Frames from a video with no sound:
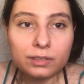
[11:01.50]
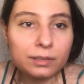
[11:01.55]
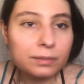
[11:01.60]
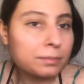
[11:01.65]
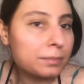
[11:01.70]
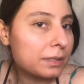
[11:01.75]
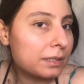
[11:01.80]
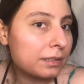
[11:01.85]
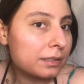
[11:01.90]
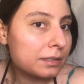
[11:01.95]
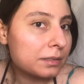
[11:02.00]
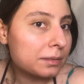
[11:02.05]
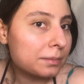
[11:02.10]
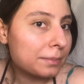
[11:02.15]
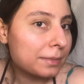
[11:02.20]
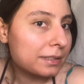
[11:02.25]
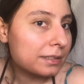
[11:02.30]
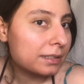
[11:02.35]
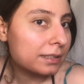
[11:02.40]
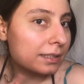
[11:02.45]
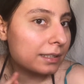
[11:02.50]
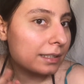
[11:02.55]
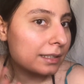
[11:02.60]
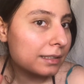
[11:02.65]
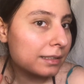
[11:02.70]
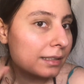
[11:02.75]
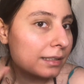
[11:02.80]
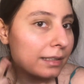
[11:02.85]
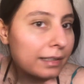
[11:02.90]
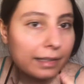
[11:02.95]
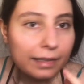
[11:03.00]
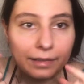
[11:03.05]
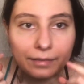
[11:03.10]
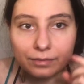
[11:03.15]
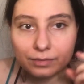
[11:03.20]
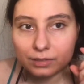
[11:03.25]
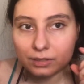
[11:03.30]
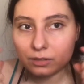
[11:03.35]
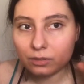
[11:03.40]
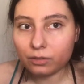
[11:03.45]
it because my skin didn't have
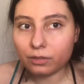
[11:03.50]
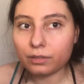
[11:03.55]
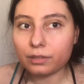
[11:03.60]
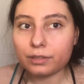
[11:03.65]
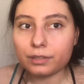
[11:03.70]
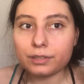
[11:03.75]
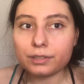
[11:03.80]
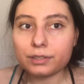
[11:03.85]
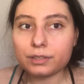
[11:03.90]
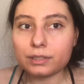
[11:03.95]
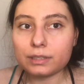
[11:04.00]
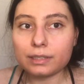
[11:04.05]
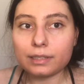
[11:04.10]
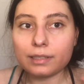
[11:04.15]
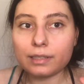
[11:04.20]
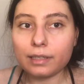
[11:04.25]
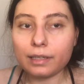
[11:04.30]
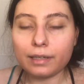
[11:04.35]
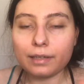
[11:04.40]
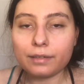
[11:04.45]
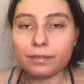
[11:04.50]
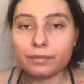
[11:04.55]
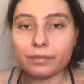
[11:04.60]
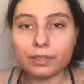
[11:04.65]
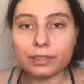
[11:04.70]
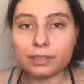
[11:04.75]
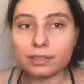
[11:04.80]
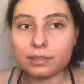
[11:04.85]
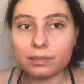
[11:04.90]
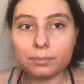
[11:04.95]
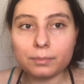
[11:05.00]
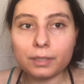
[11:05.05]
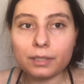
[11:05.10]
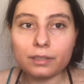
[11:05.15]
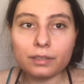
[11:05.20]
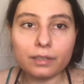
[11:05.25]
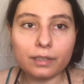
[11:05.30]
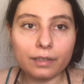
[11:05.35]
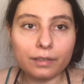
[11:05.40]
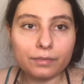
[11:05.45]
scars, I didn't have eczema, I
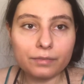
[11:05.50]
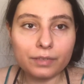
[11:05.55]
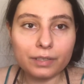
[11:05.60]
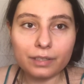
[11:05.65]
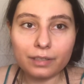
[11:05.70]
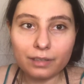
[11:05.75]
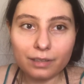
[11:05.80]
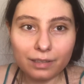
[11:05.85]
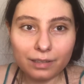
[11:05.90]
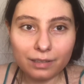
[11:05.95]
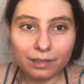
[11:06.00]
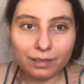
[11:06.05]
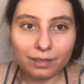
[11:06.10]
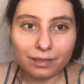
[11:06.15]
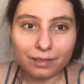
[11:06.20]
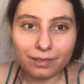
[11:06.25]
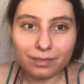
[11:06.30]
didn't have anything.